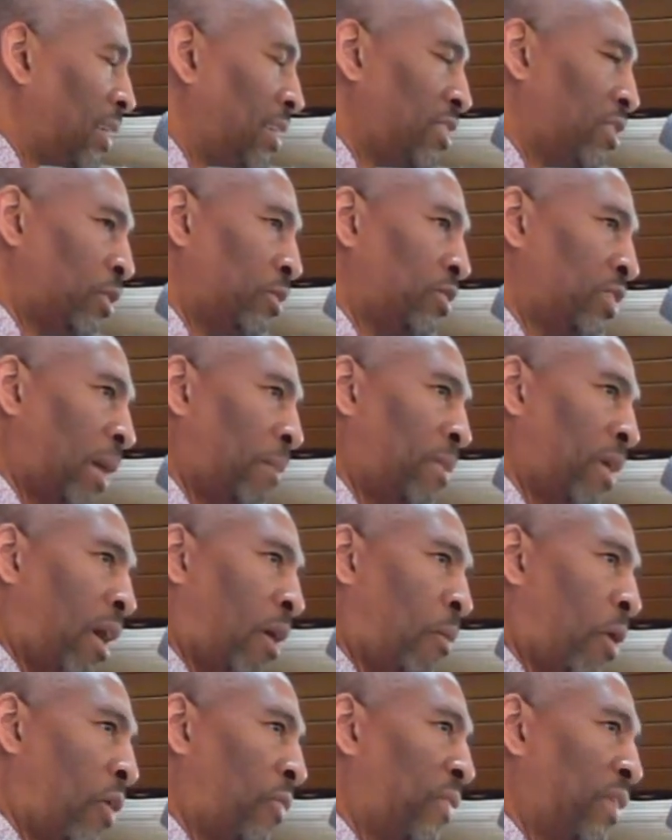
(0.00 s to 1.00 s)
So some, I'm
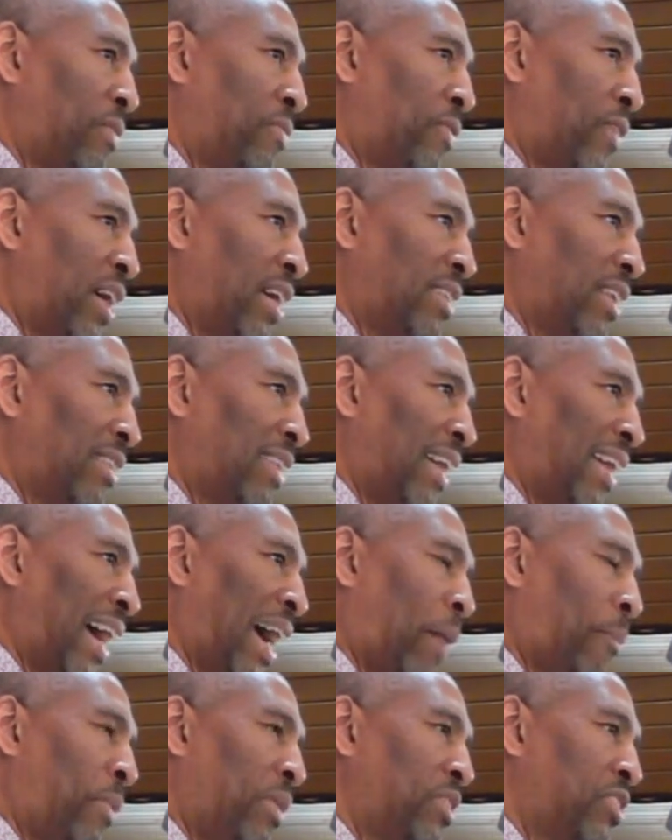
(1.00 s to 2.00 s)
awfully afraid that that
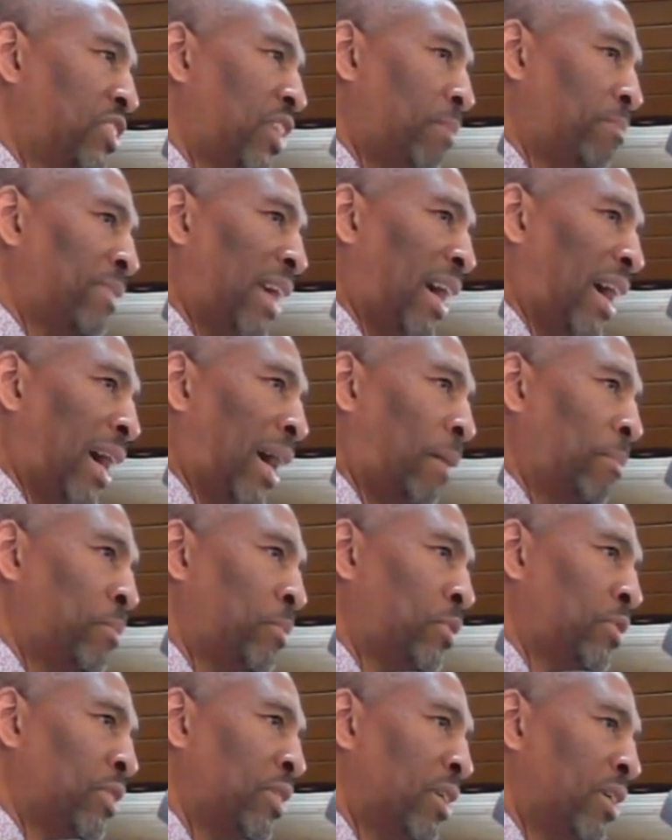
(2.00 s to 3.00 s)
happens
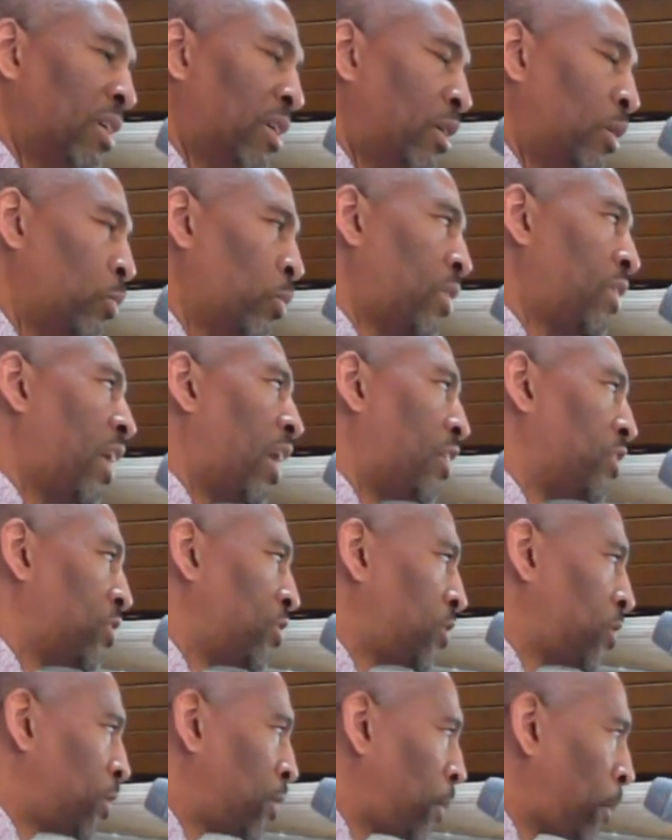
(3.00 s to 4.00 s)
sometimes with
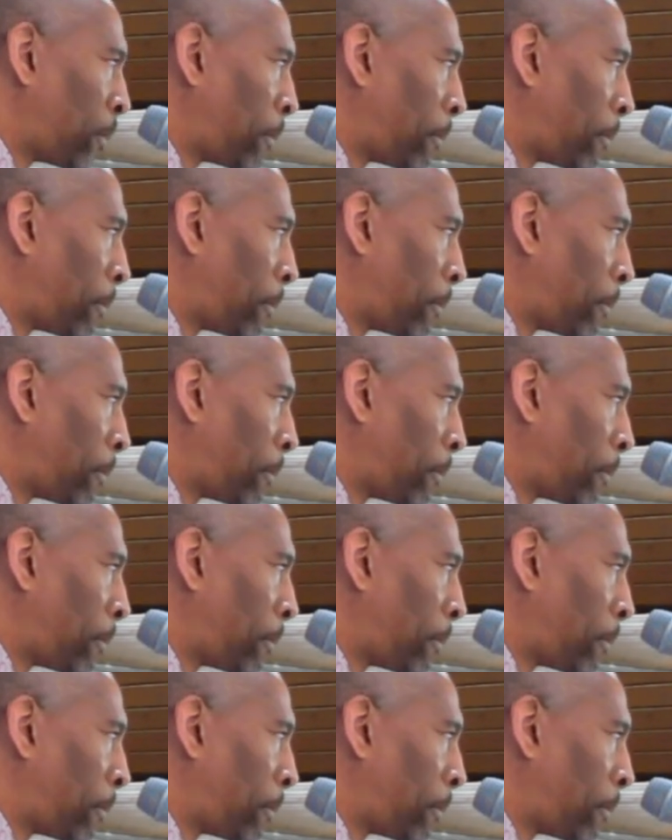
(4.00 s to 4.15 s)
us.